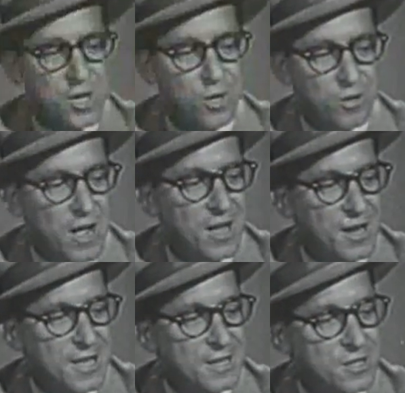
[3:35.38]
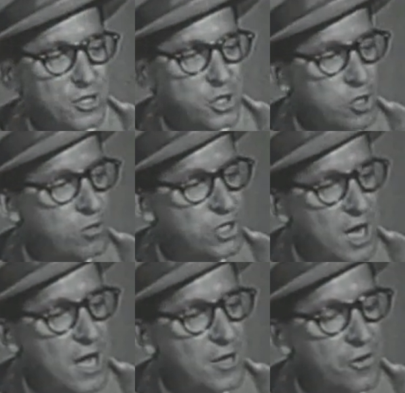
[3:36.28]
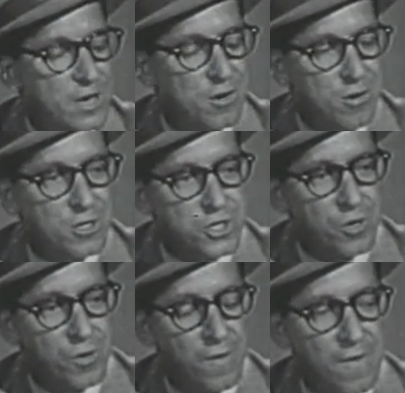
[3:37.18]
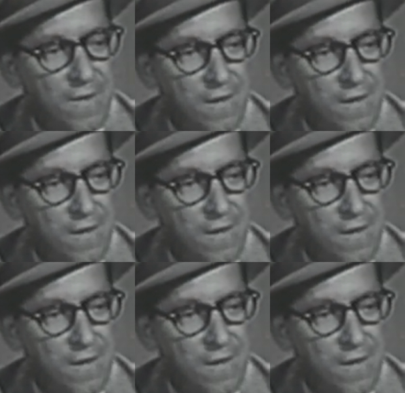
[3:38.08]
still crowding into this huge concrete horseshoe